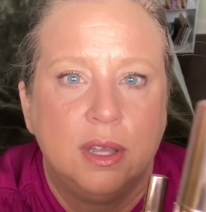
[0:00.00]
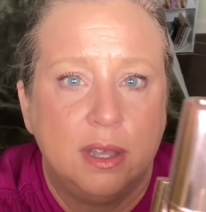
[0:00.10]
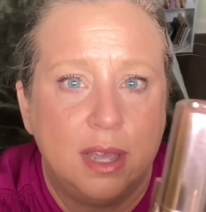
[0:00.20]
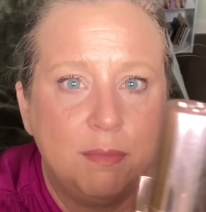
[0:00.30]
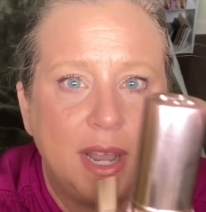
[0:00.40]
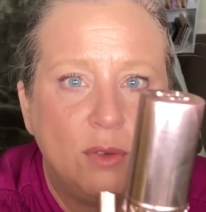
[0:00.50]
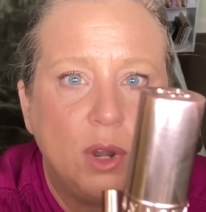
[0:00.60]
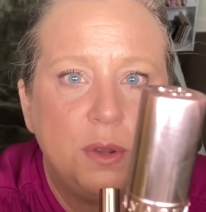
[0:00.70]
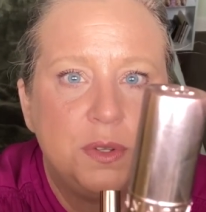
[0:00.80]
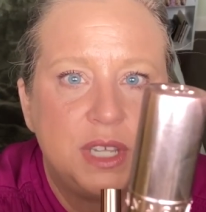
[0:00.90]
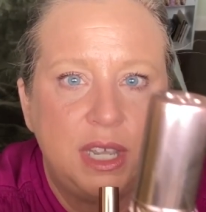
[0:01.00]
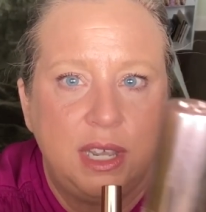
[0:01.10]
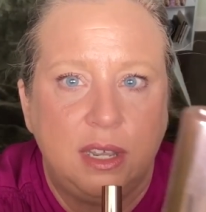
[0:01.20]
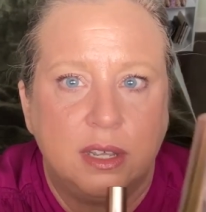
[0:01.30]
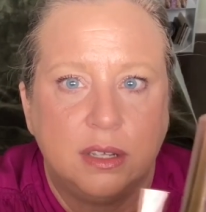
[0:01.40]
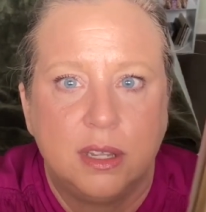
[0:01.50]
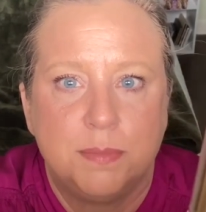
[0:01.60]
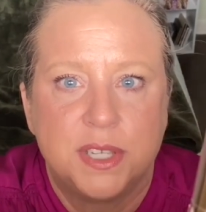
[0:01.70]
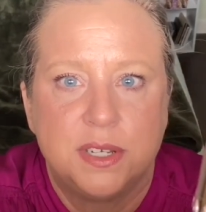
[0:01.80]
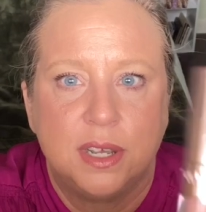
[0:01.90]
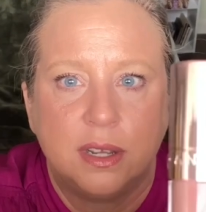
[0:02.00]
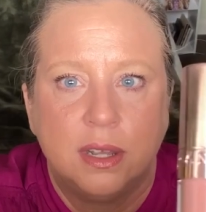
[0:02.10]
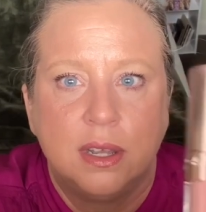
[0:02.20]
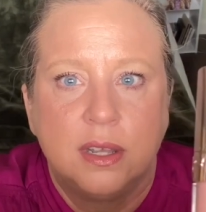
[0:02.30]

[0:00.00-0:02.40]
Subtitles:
and my Rose Ink lipstick.